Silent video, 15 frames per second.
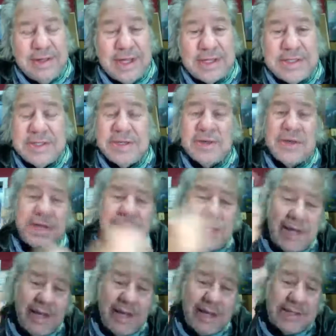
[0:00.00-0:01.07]
I still
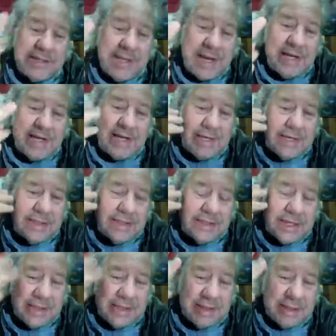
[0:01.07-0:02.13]
got the 80s,
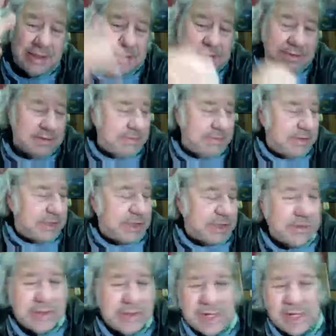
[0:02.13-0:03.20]
90s, and the
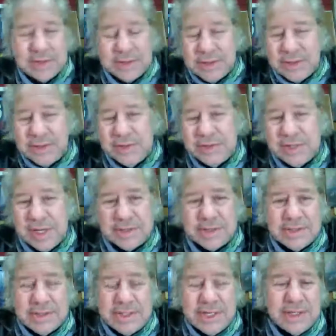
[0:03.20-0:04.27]
2000,
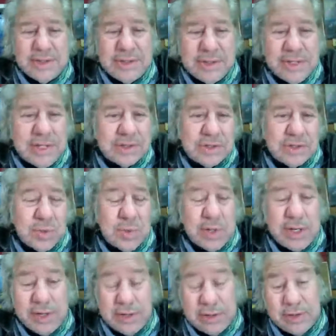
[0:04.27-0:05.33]
2010,
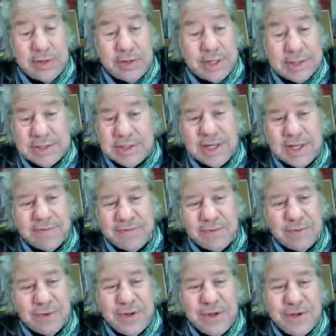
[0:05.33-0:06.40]
2020 to do. I still got
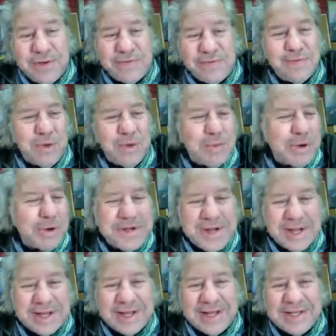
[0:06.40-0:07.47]
four more
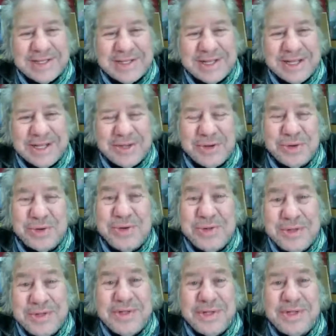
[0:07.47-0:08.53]
decades to get
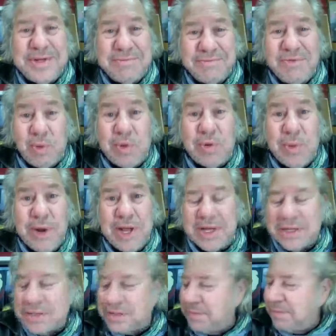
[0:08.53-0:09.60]
through in 4
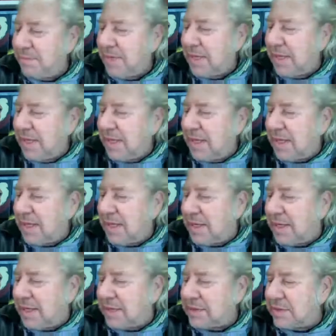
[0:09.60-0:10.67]
weeks.
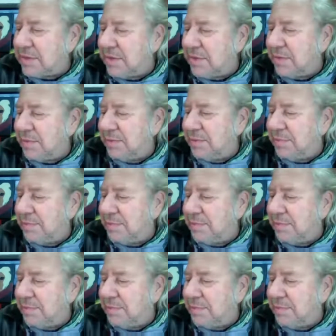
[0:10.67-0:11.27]
So